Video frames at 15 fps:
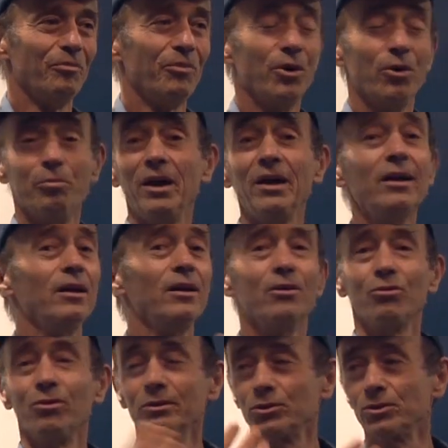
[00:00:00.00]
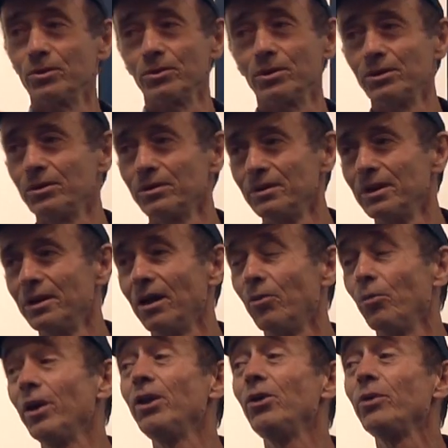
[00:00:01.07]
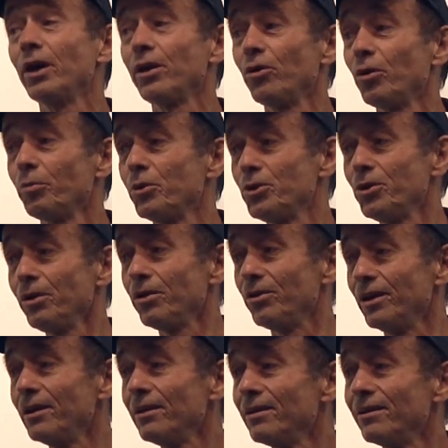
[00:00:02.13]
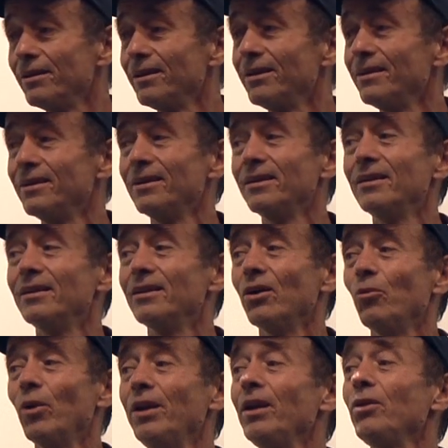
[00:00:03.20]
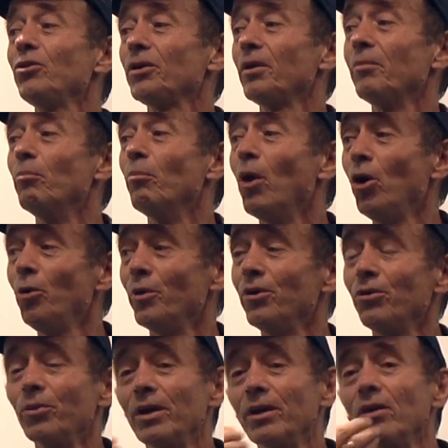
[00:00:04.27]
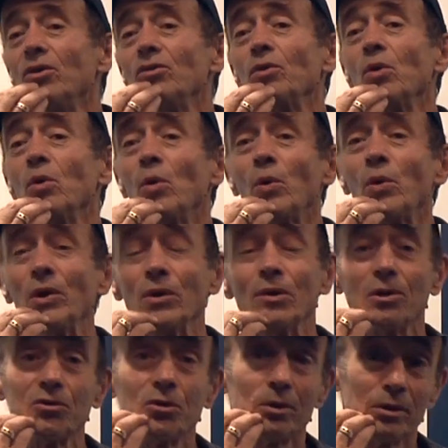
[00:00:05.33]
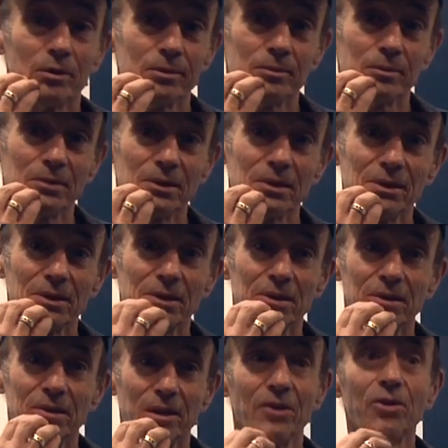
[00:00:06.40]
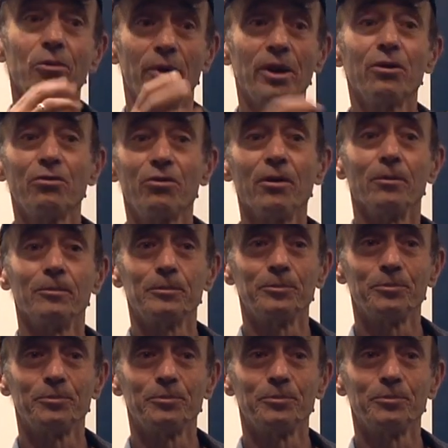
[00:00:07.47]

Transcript: There are many different stories. And when you get an opportunity, when there's a moment, when there's an audience, then you make a film.